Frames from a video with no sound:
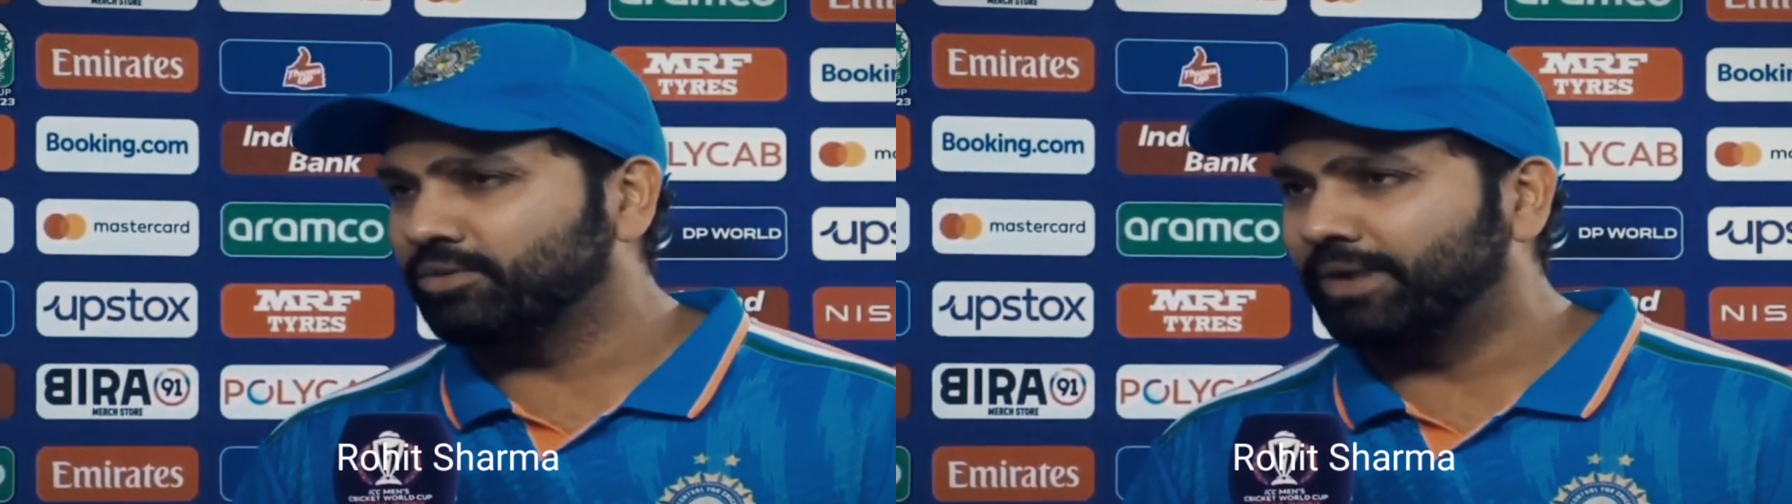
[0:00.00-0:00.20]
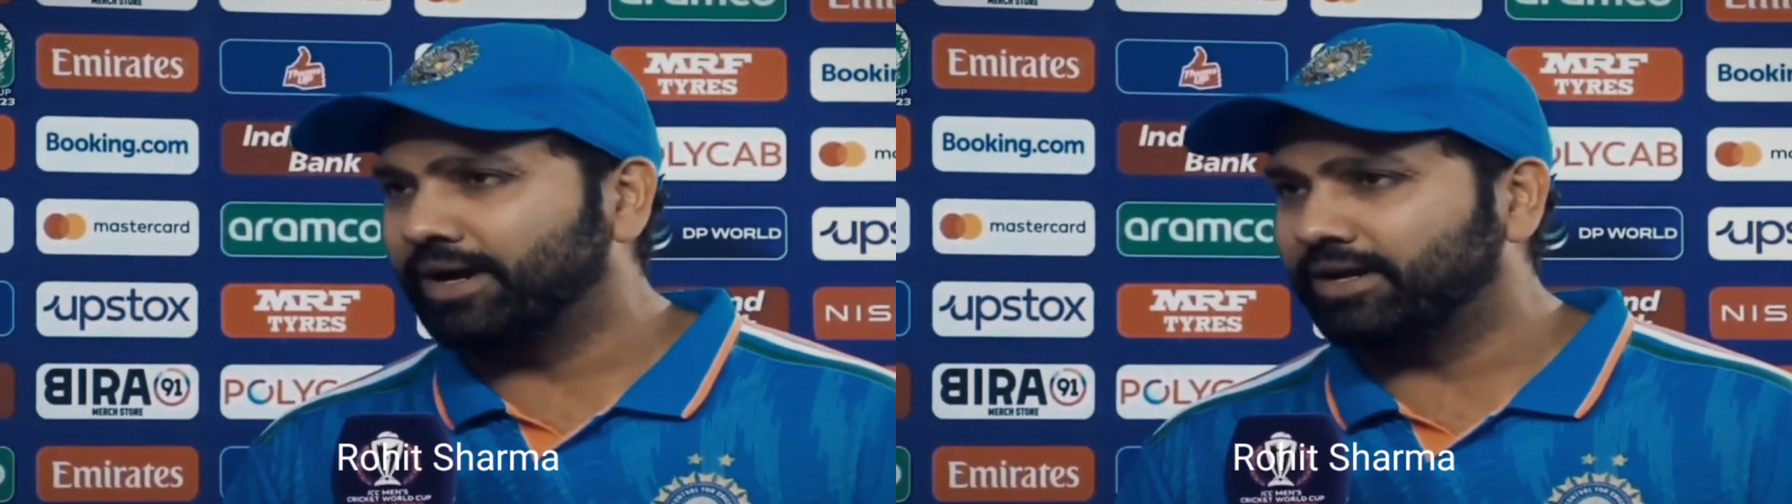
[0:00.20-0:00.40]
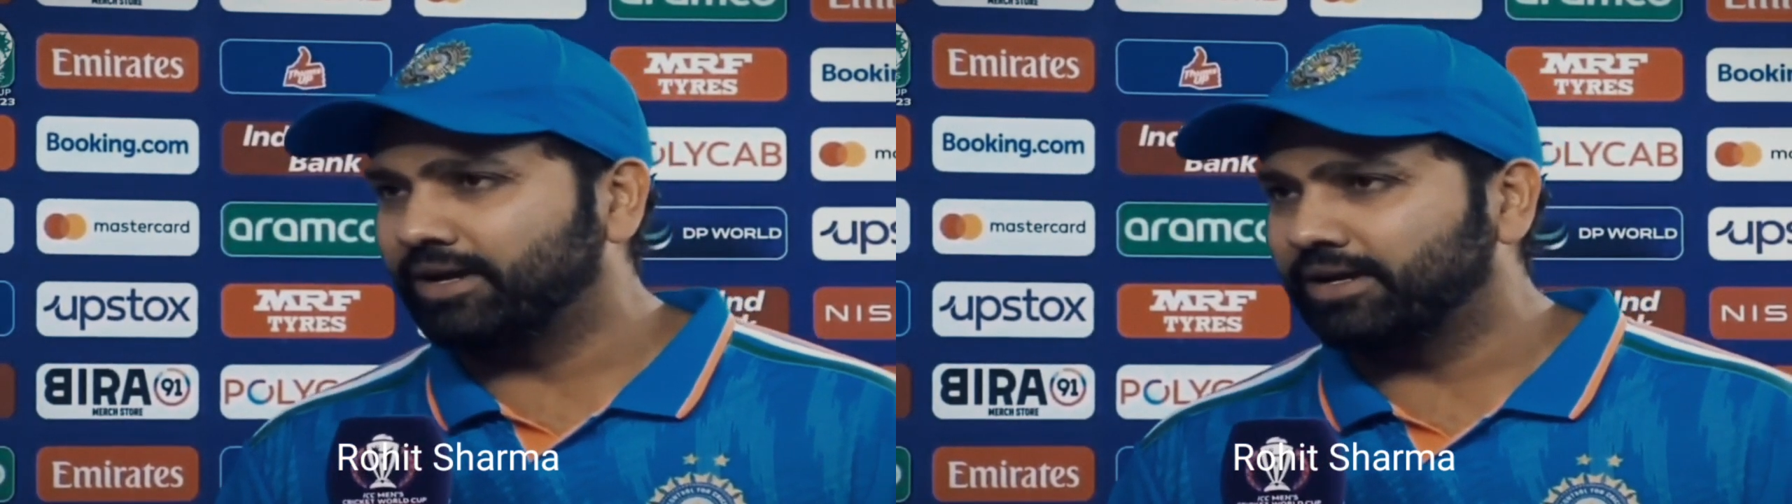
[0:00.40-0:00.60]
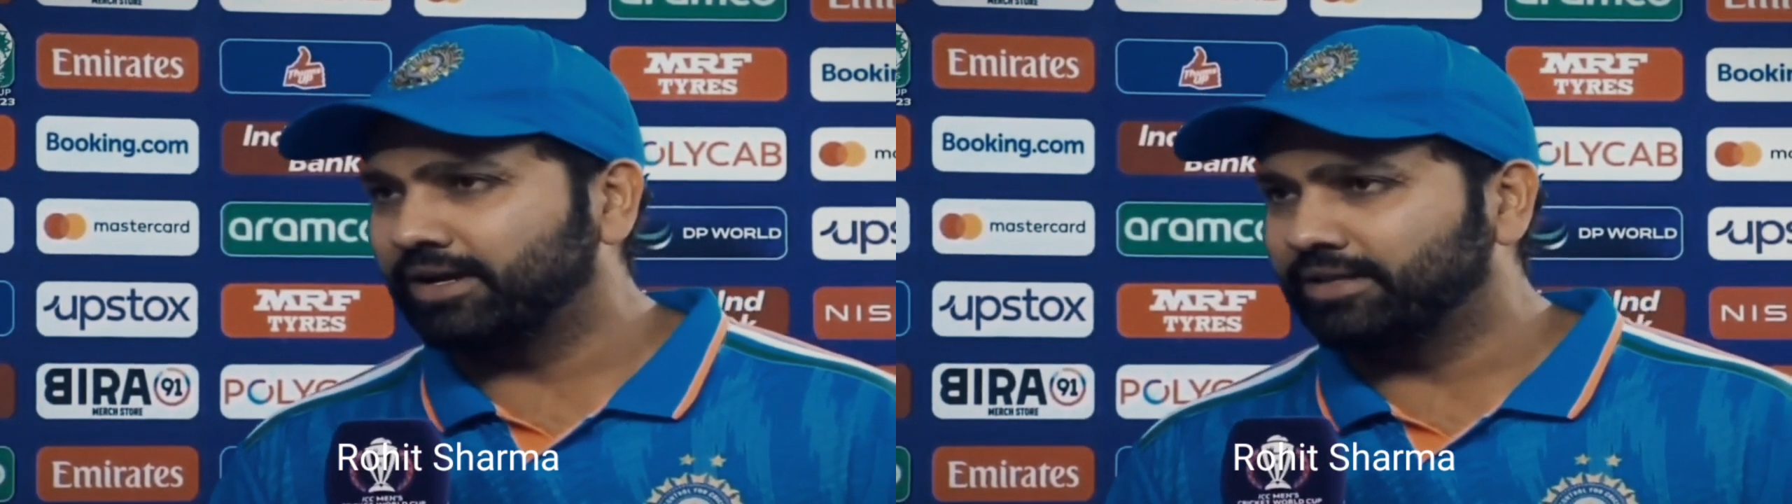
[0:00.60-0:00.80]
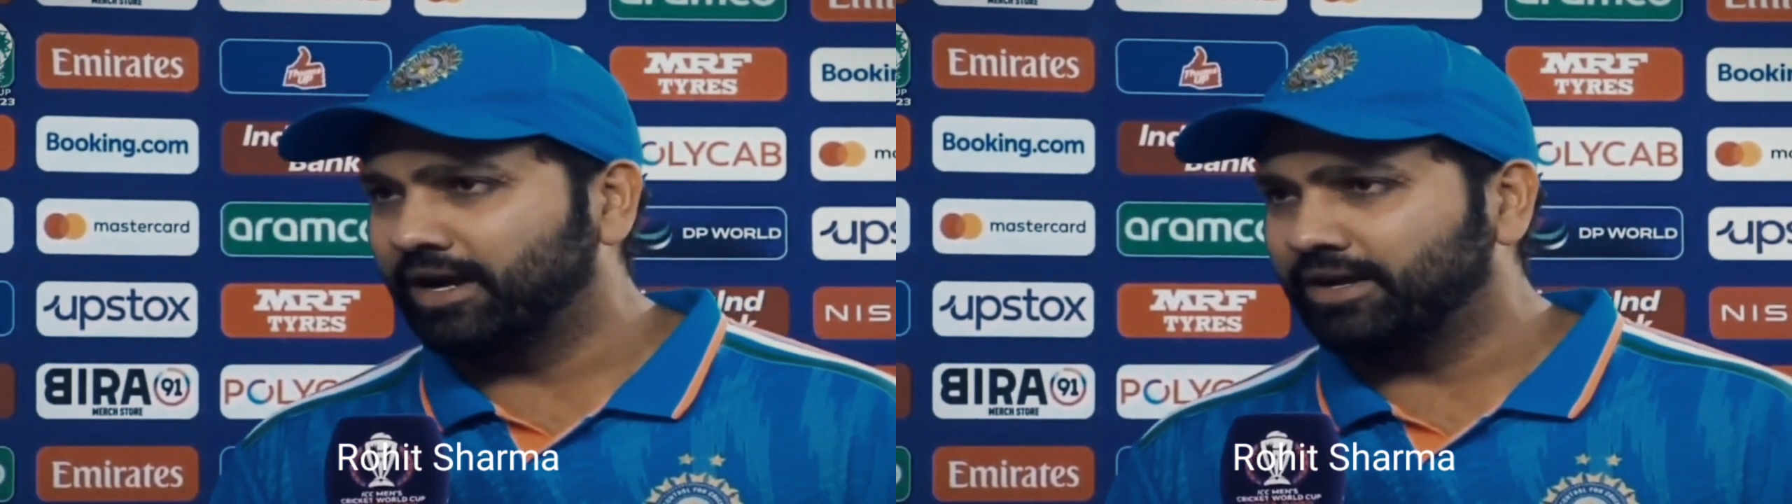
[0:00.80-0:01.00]
to bat
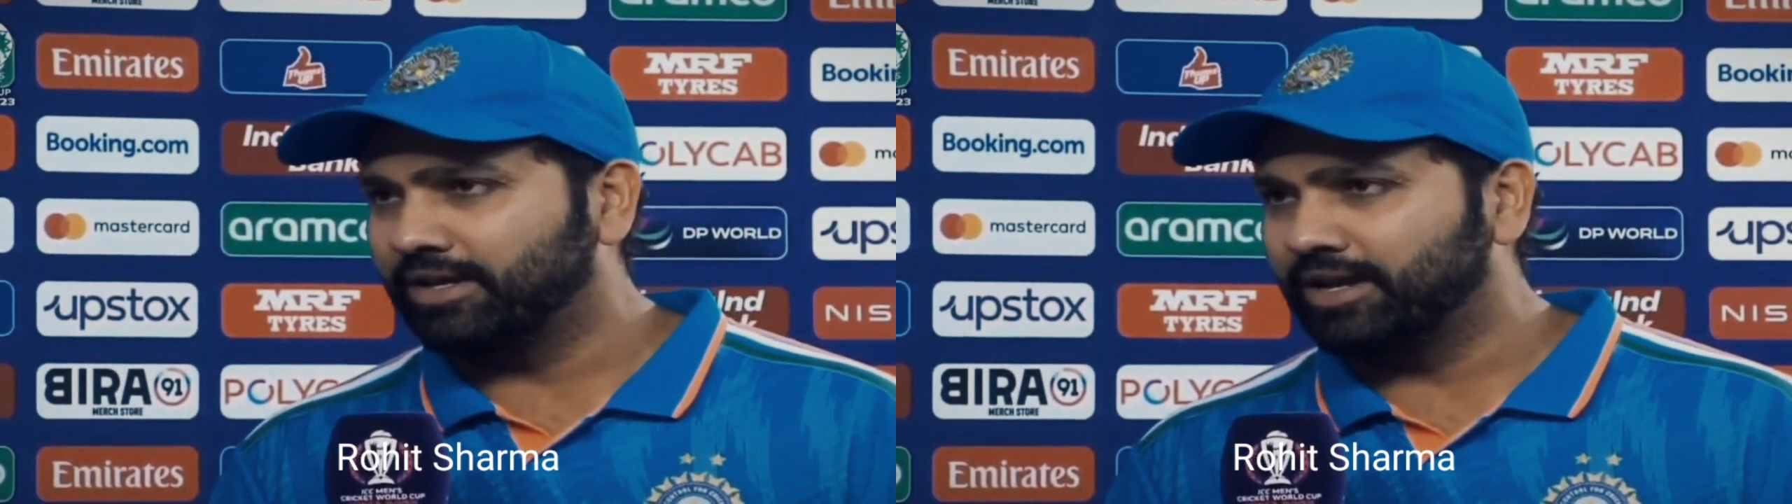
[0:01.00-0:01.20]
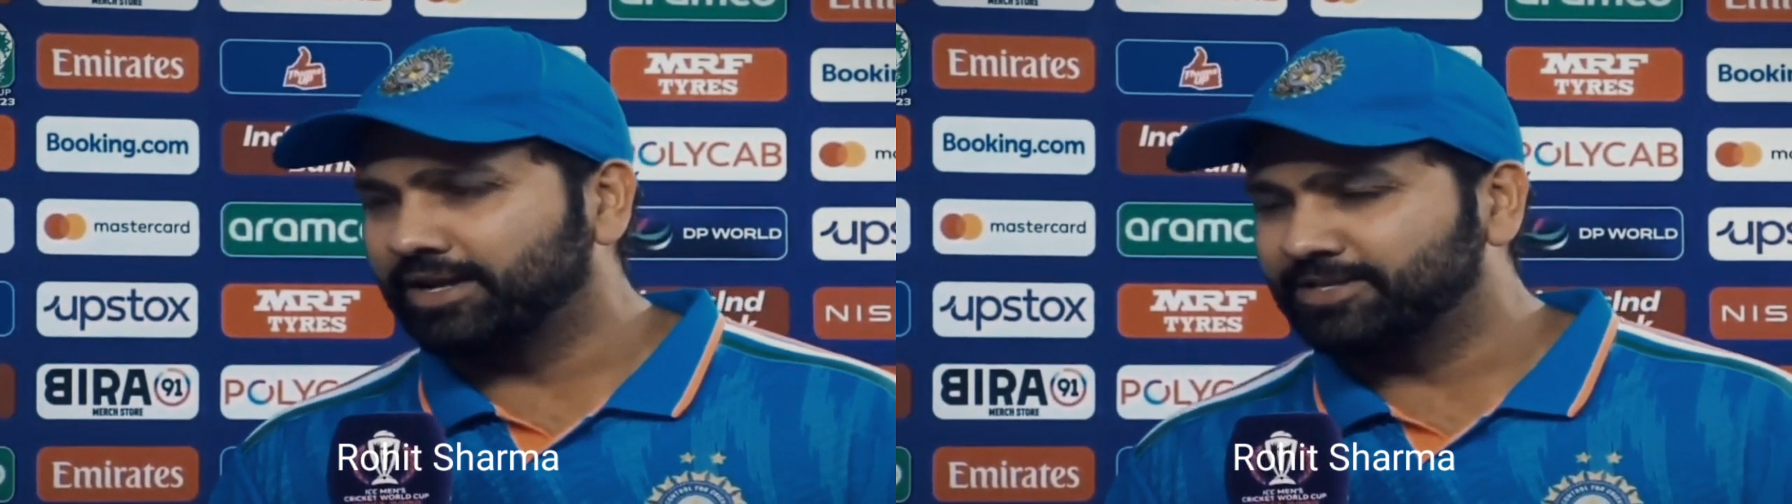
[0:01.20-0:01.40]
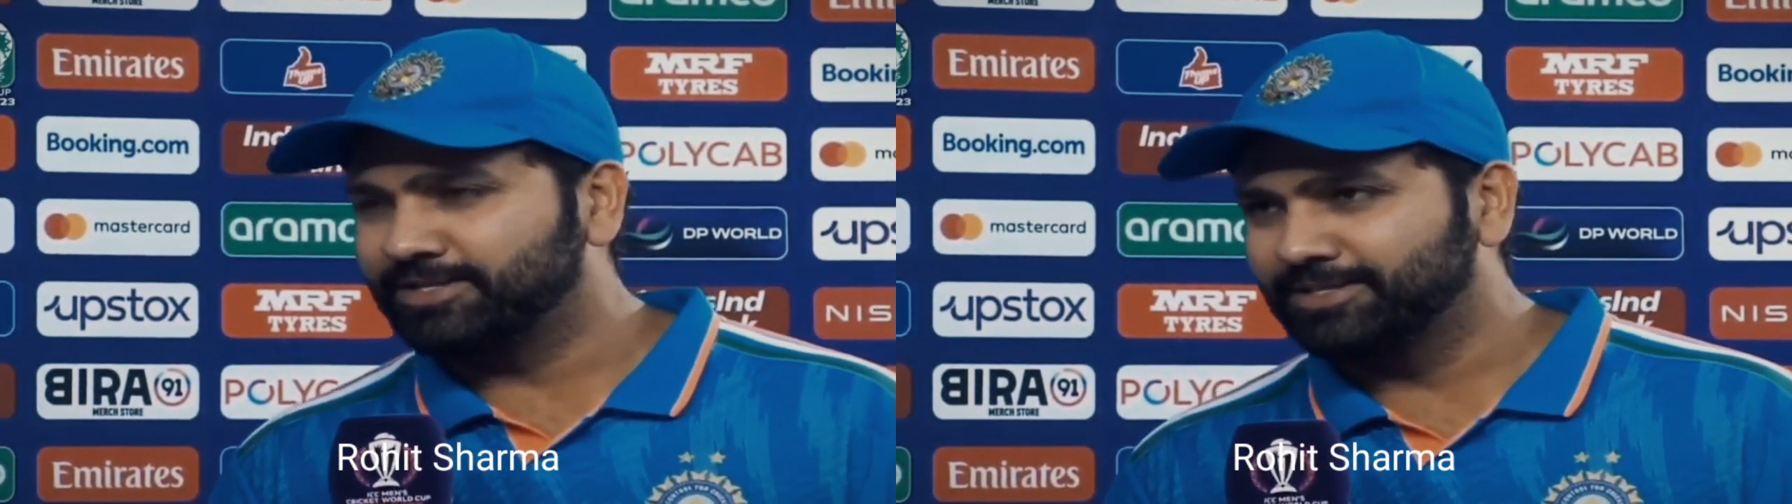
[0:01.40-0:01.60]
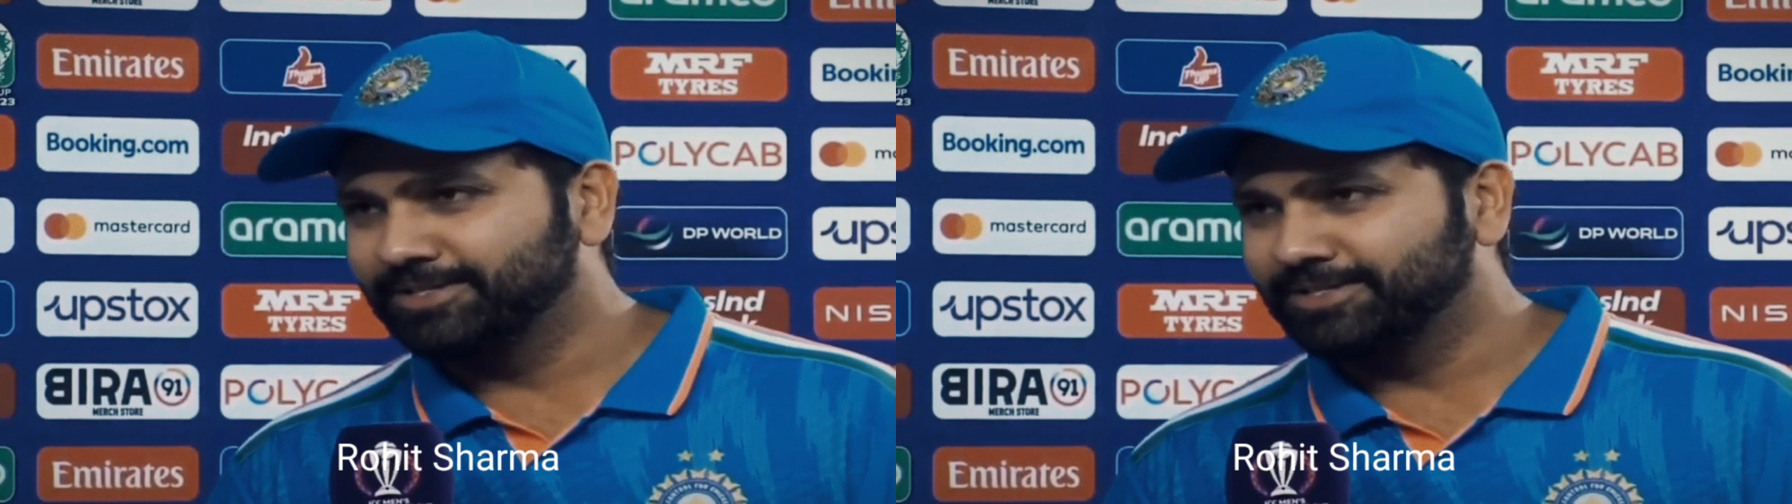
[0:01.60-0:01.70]
the, under the lights.